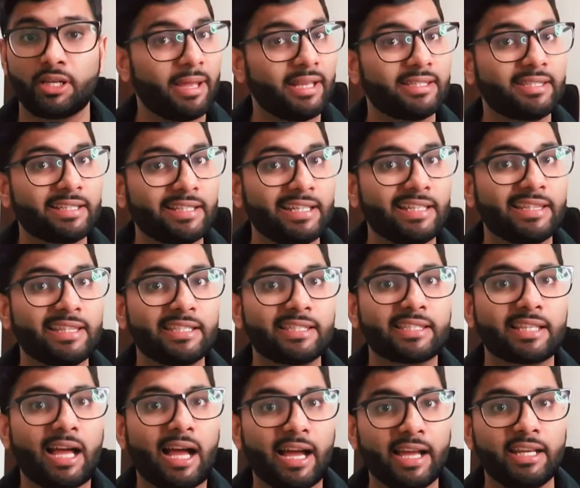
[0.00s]
Basically,
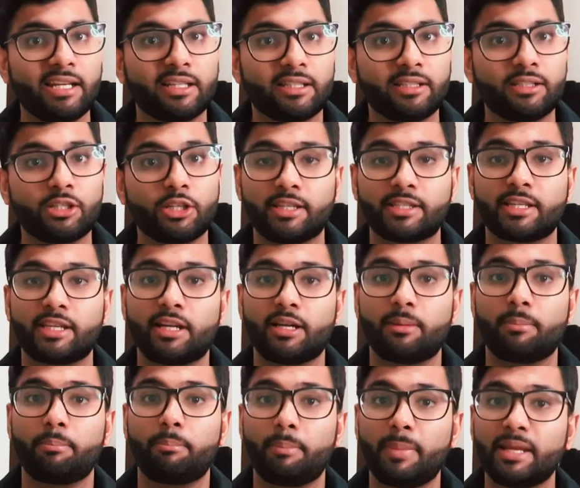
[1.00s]
this island is
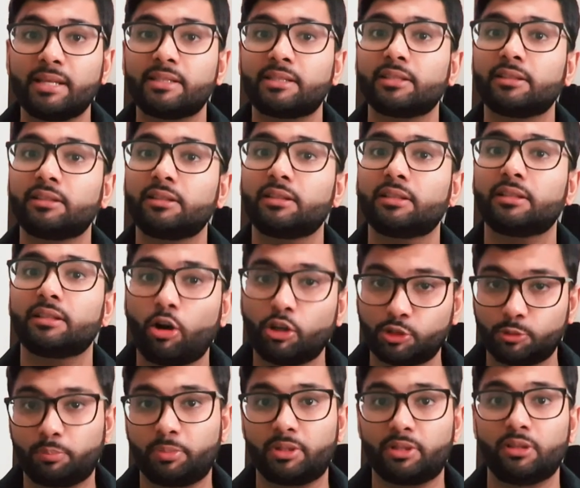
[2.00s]
a mental
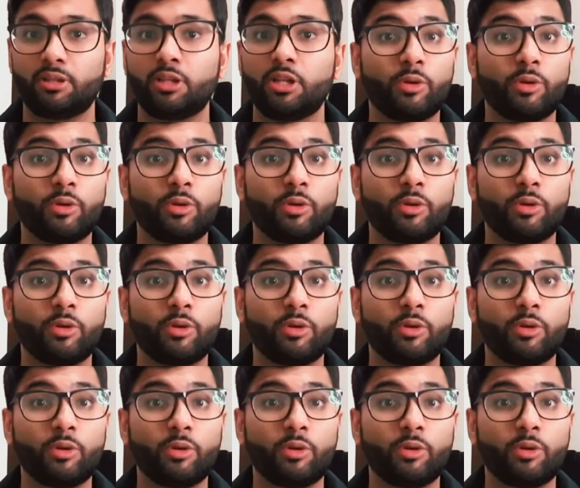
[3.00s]
hospital